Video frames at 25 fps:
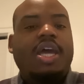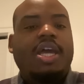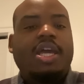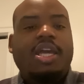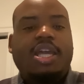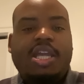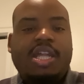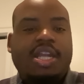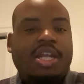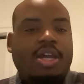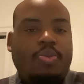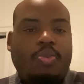
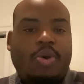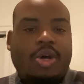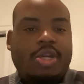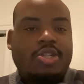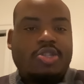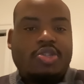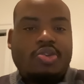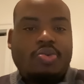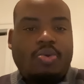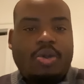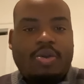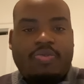He didn't want to
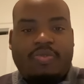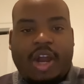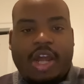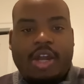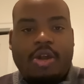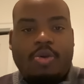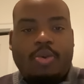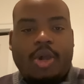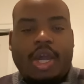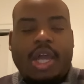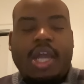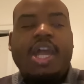do it right
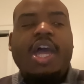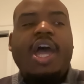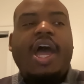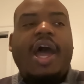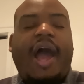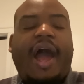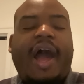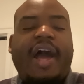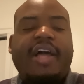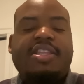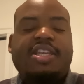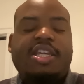away.
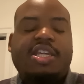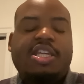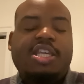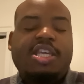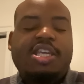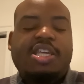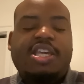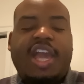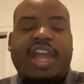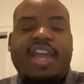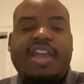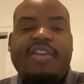I think he
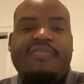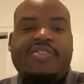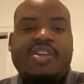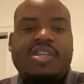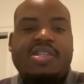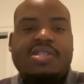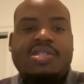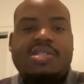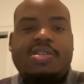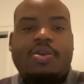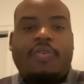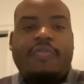gave
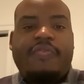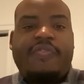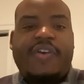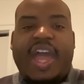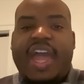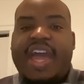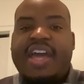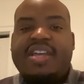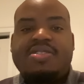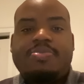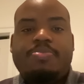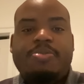in so
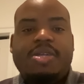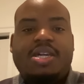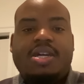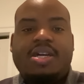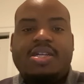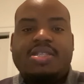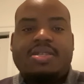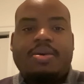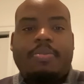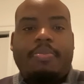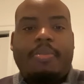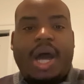fast
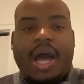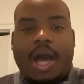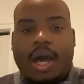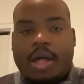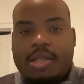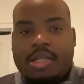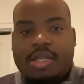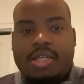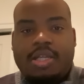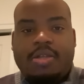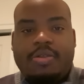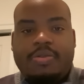because of
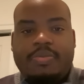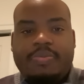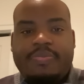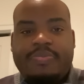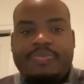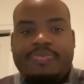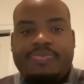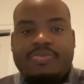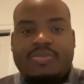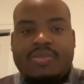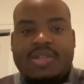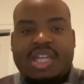Molly.
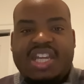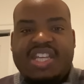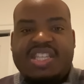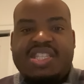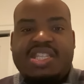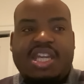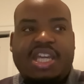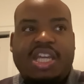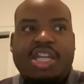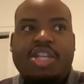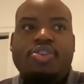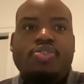Is
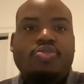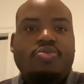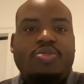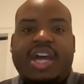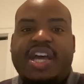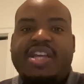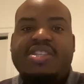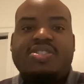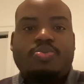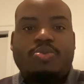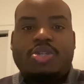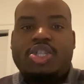he knew
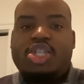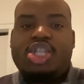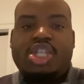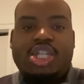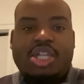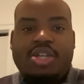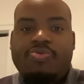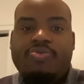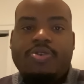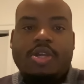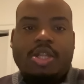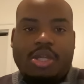that's what
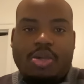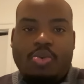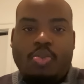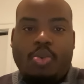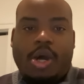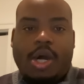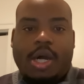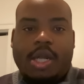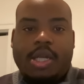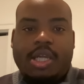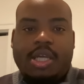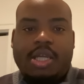she really
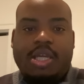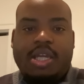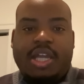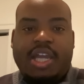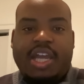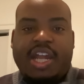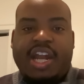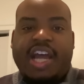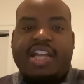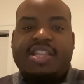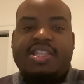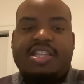wanted.
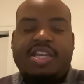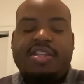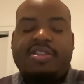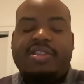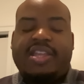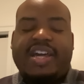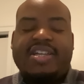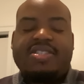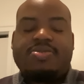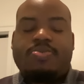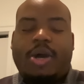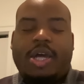And I think
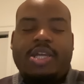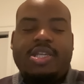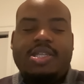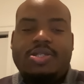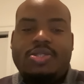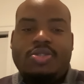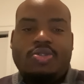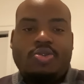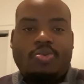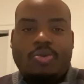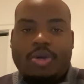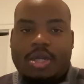that's why
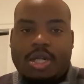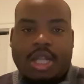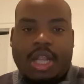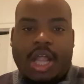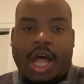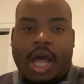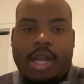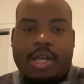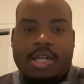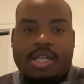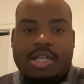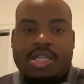he's doing a
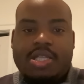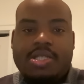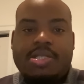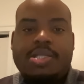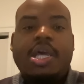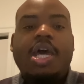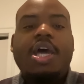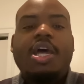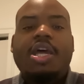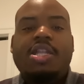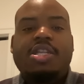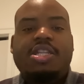lot of
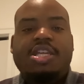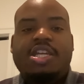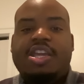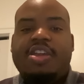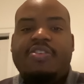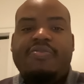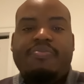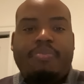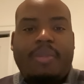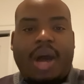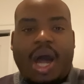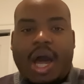this, to
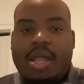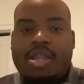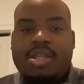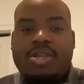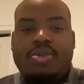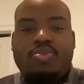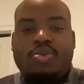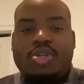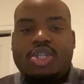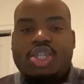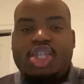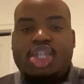give Molly
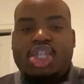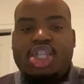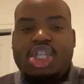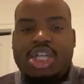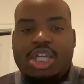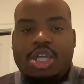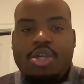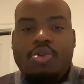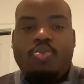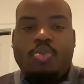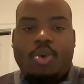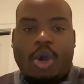what
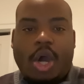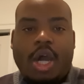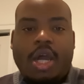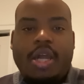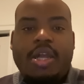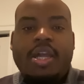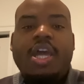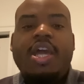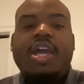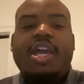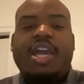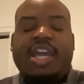she
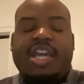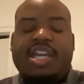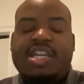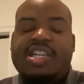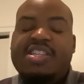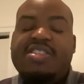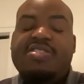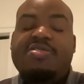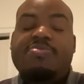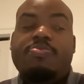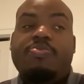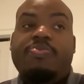wants. And
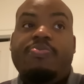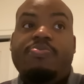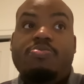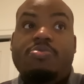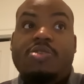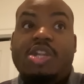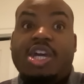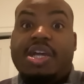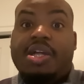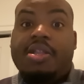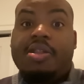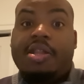he's
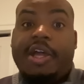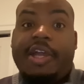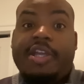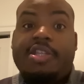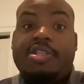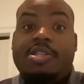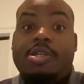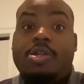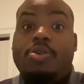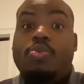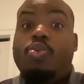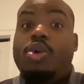
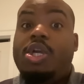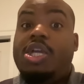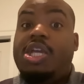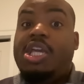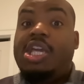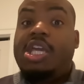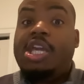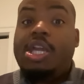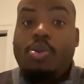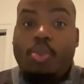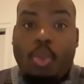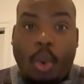neglecting what
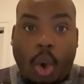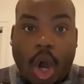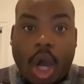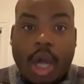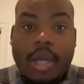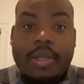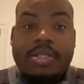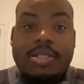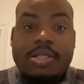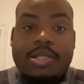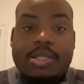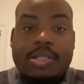he
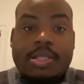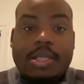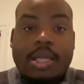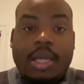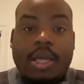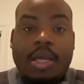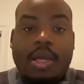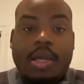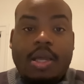wants.